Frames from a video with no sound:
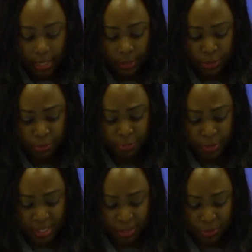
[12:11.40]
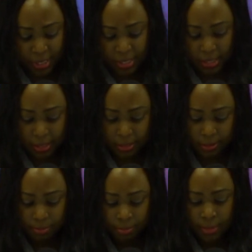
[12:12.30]
John
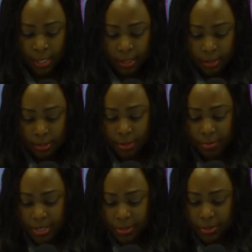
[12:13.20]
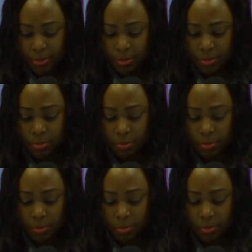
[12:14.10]
14:26. The reason